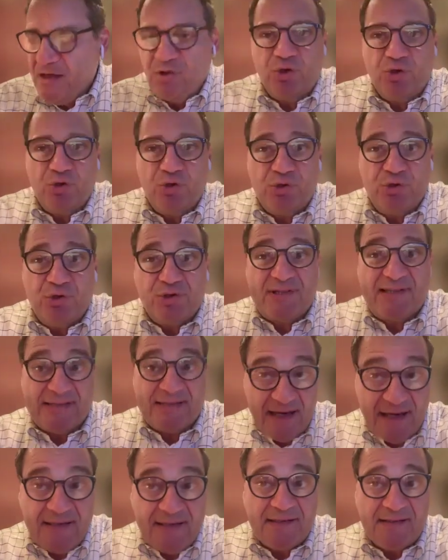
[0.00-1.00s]
the
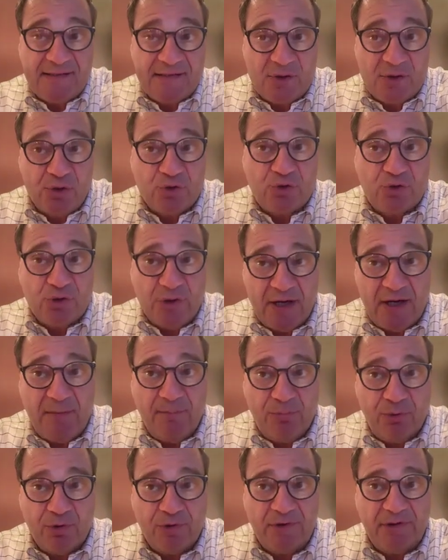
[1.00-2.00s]
sizes also are
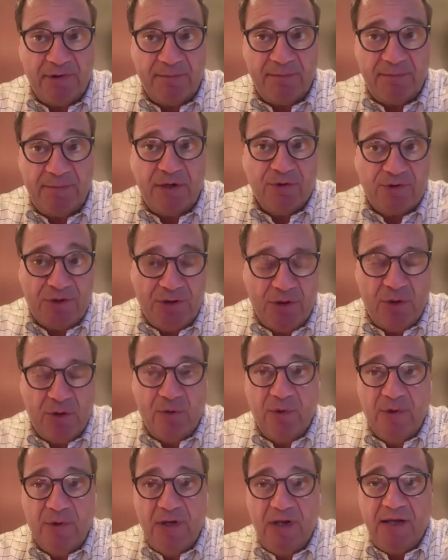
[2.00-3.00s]
important because
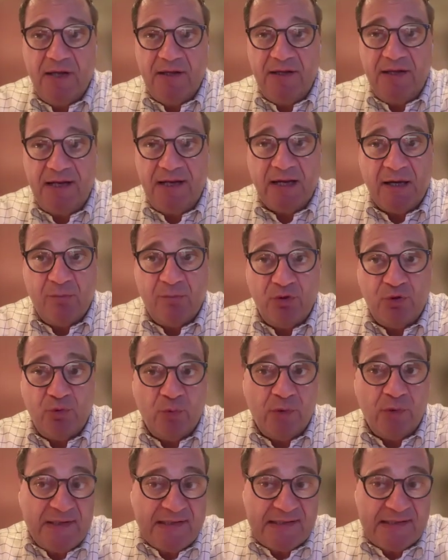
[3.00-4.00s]
they come with
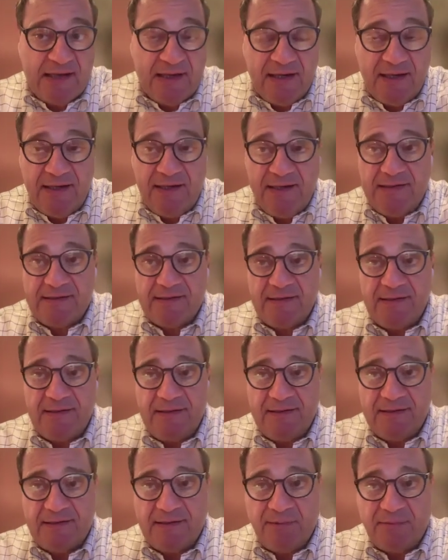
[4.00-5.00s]
one size
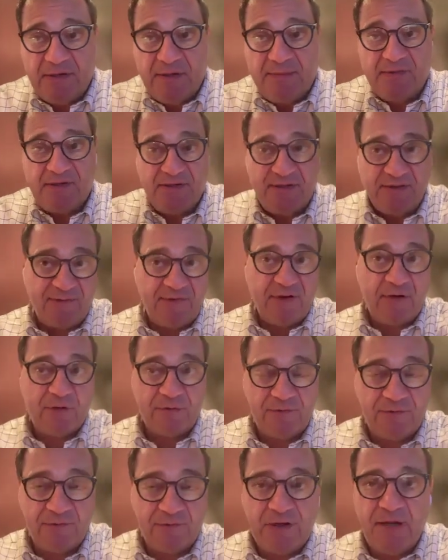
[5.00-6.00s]
and sometimes it's
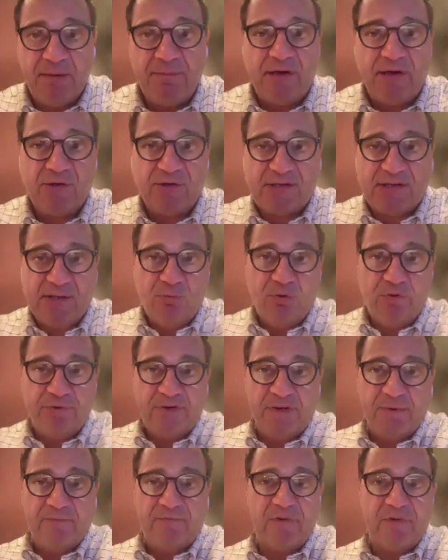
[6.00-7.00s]
difficult for them because they
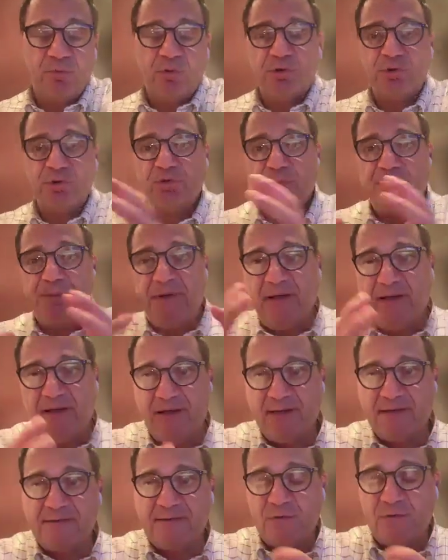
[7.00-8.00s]
move them from
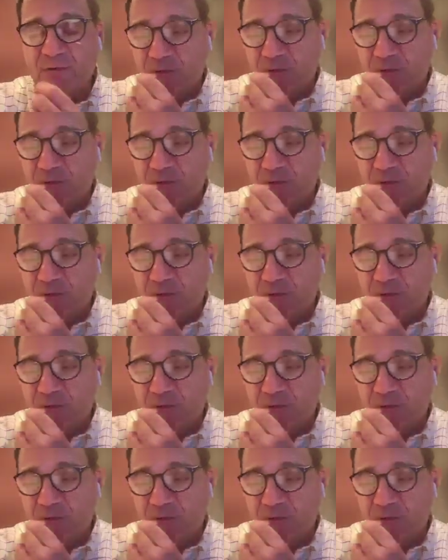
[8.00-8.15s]
orthopedics to